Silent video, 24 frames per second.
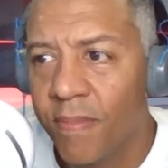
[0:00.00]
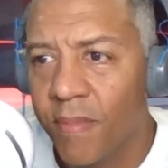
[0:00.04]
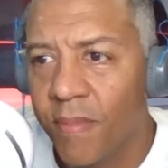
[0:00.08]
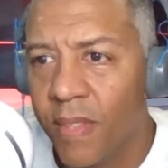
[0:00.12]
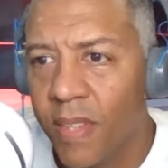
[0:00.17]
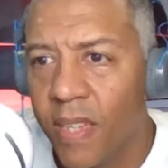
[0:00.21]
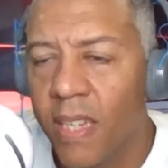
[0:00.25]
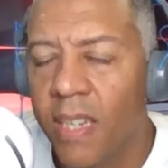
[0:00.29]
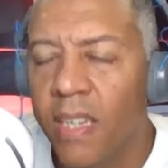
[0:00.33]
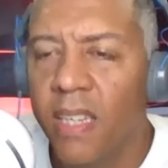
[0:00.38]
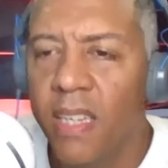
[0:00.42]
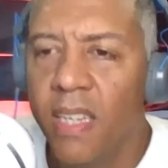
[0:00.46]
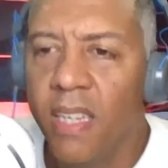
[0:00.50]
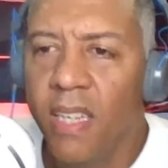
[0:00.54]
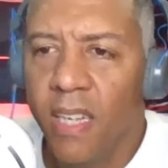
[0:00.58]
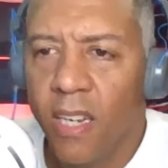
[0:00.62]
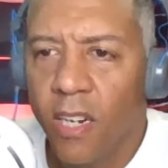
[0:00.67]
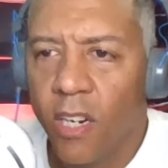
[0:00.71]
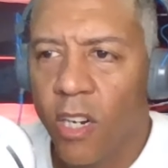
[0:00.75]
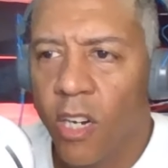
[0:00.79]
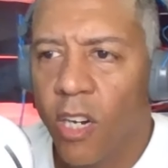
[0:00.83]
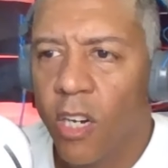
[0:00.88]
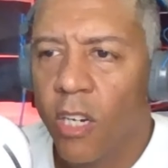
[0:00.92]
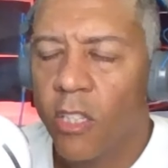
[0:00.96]
yeah.
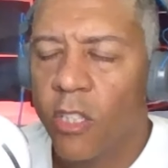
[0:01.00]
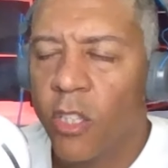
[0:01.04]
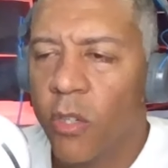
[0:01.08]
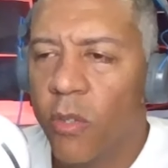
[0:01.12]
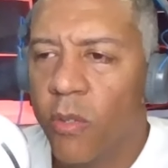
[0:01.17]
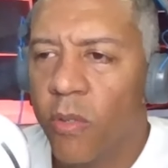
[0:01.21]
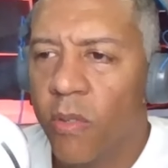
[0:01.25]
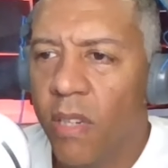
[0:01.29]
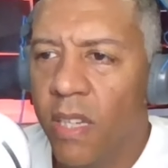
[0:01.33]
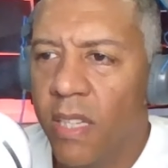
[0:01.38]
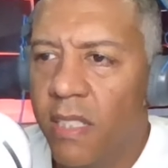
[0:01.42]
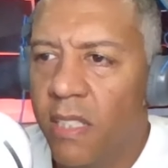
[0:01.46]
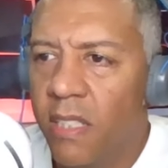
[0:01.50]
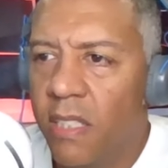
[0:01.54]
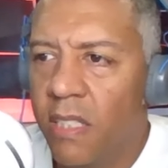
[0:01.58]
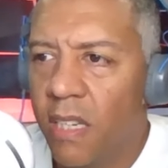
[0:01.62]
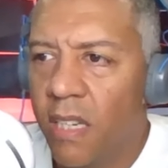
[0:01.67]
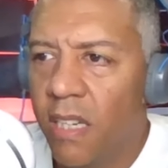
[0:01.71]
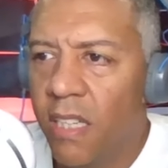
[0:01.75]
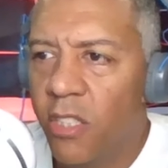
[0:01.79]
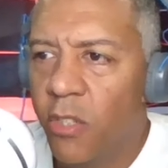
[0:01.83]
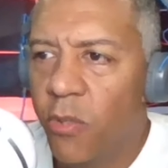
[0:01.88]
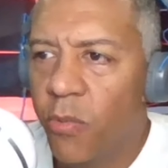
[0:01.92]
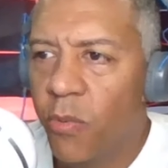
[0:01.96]
So
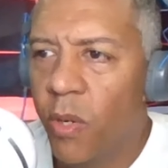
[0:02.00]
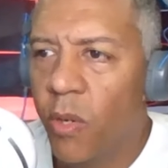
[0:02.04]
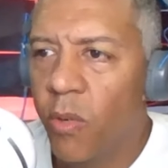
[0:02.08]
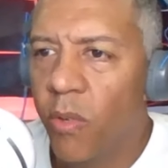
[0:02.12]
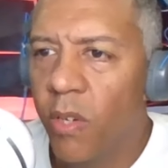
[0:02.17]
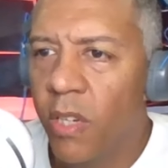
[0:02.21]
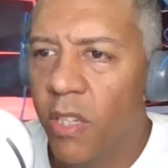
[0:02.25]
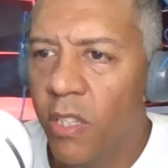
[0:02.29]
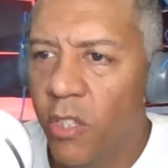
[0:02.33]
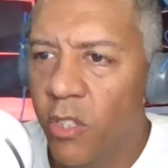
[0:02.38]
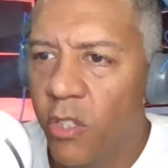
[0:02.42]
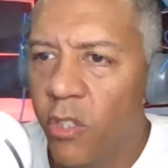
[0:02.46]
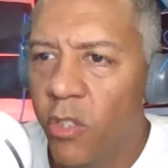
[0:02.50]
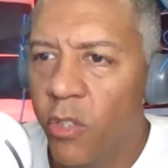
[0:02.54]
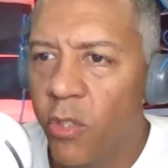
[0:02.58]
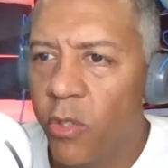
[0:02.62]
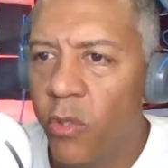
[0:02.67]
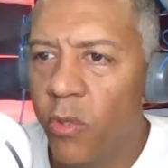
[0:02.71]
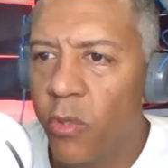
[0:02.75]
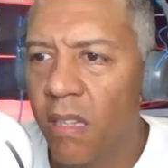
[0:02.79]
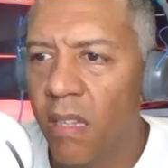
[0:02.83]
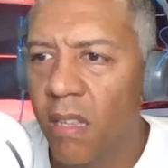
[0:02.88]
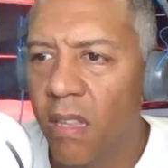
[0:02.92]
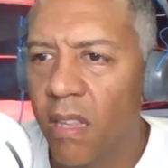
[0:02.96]
let's roll into